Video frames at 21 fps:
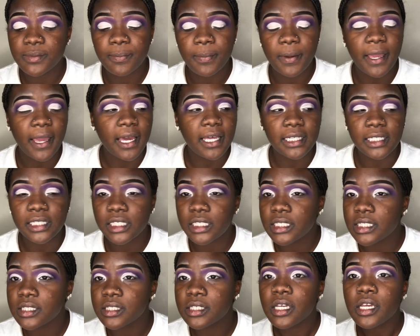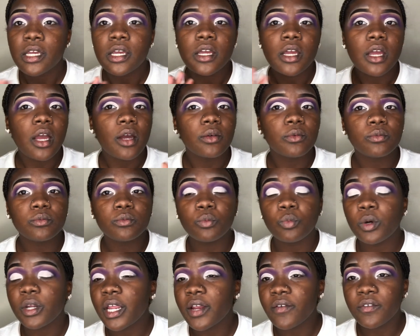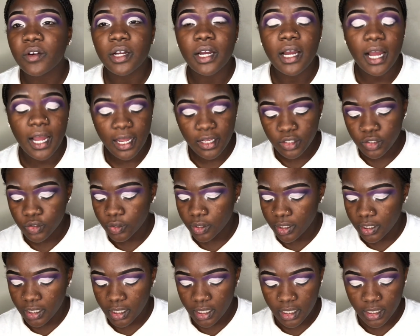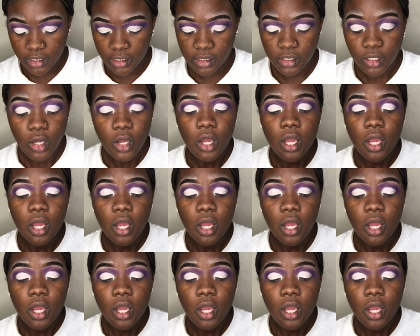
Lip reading: palettes, whatever, contour kits,